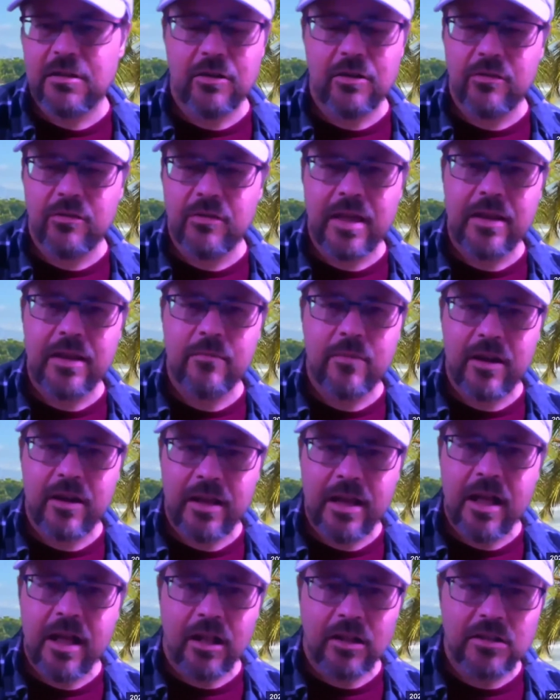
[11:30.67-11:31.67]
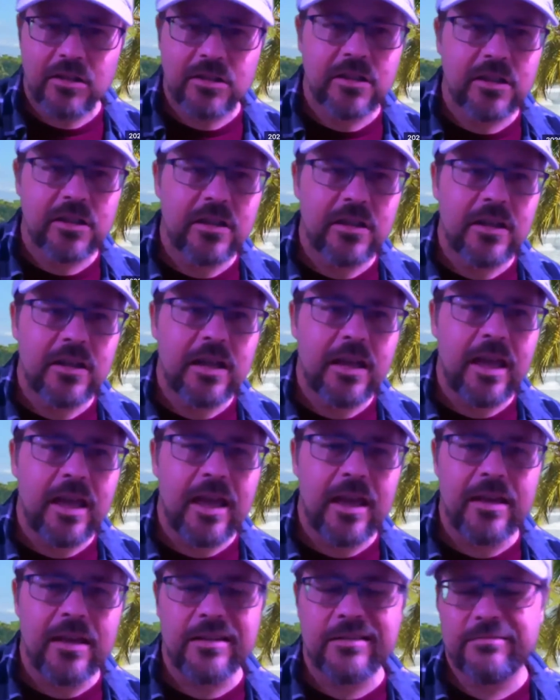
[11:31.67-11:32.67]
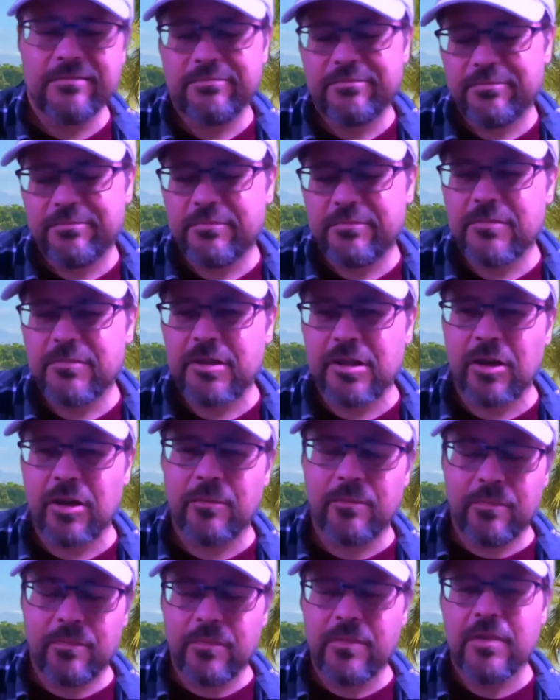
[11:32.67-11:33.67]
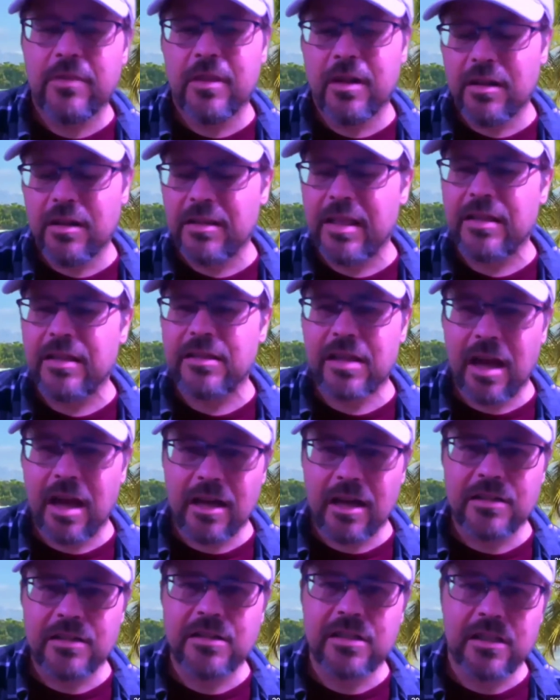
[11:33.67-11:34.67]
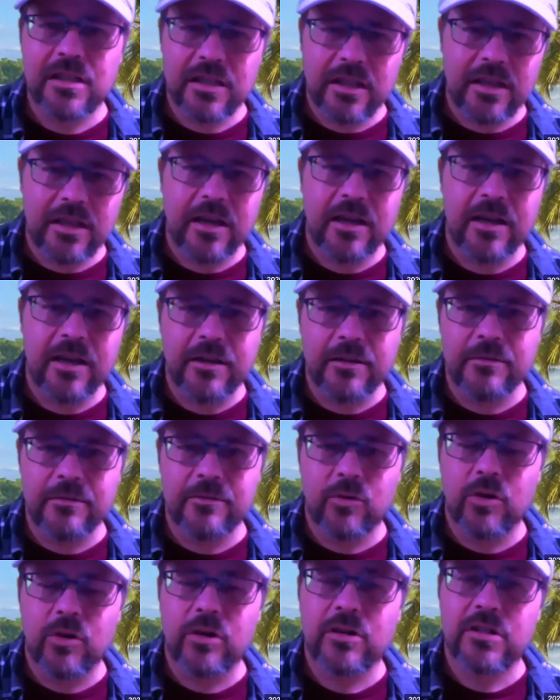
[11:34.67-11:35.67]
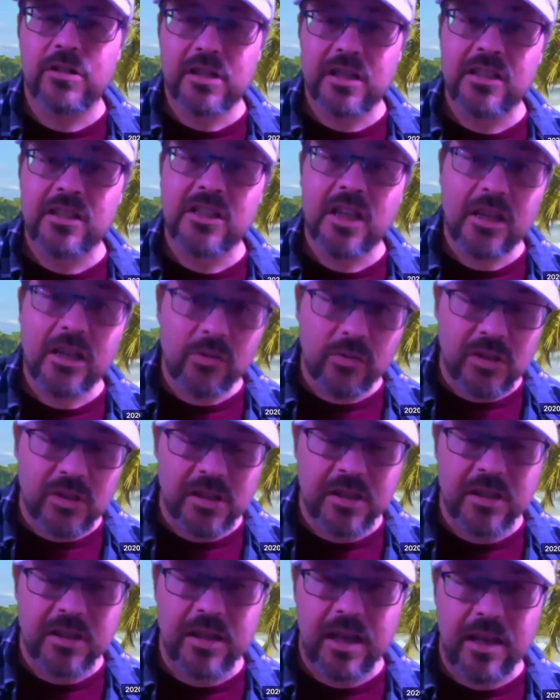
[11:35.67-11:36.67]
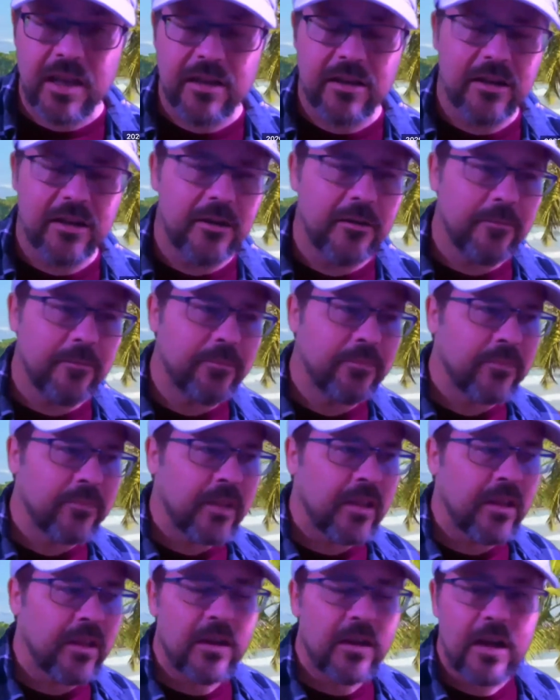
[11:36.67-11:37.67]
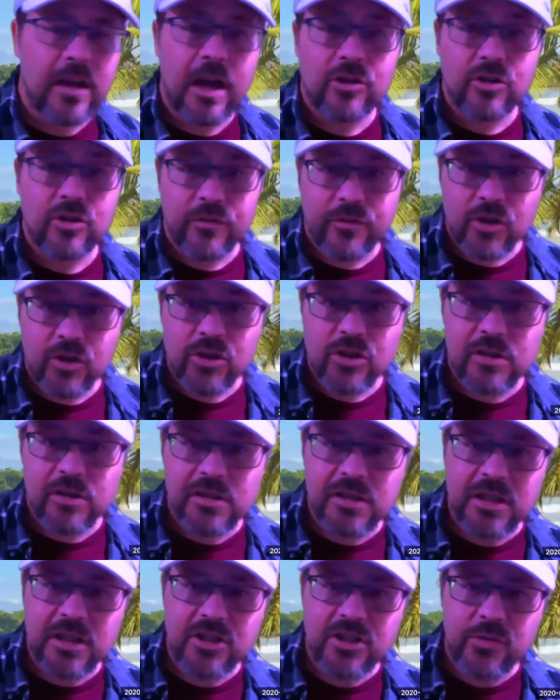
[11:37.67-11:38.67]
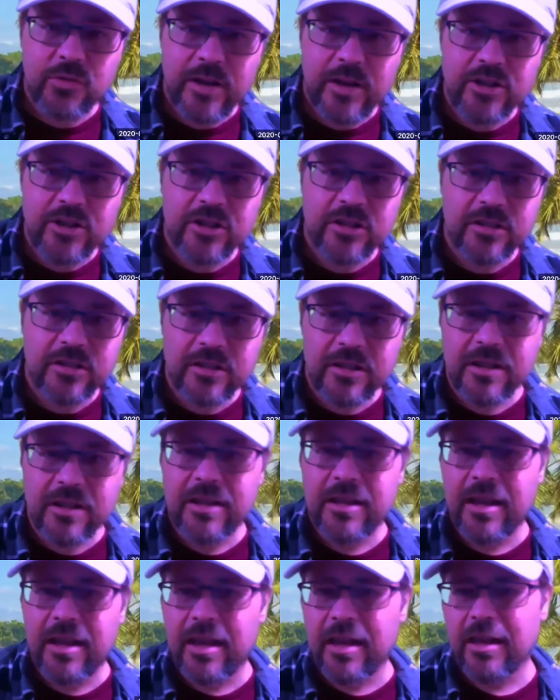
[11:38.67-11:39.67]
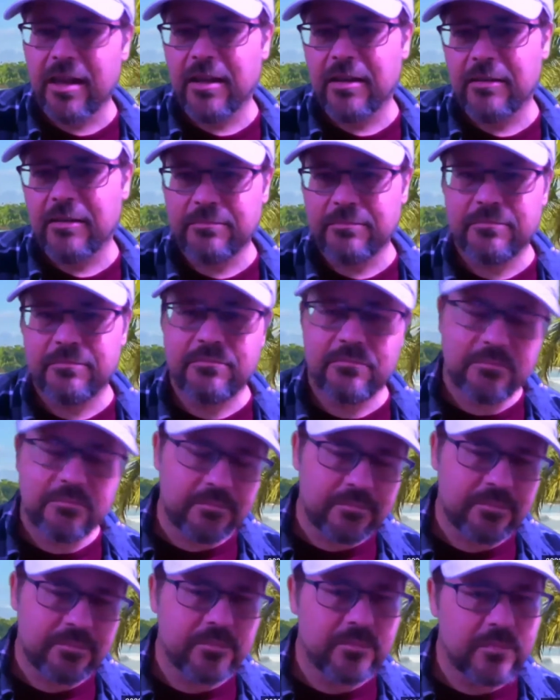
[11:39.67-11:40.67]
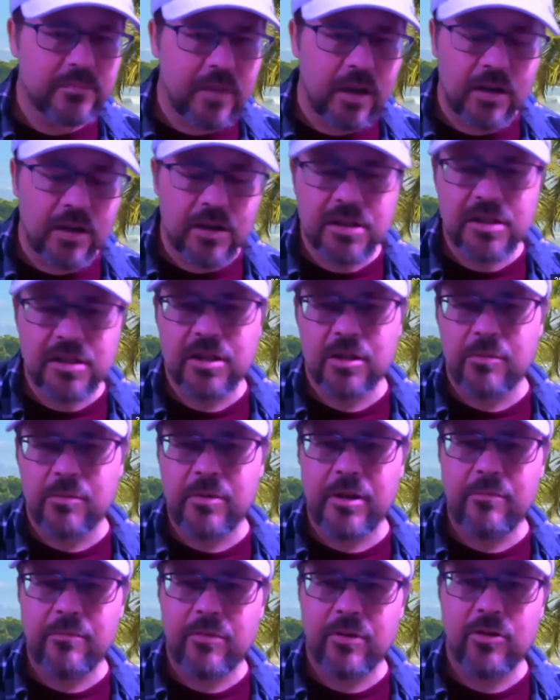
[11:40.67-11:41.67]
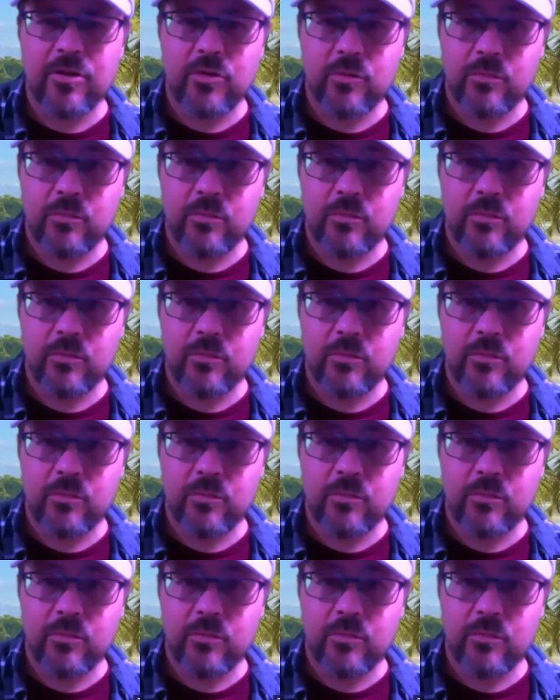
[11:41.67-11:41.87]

anybody else. And so that's constantly or it's continuously a controversial situation, and there are still people who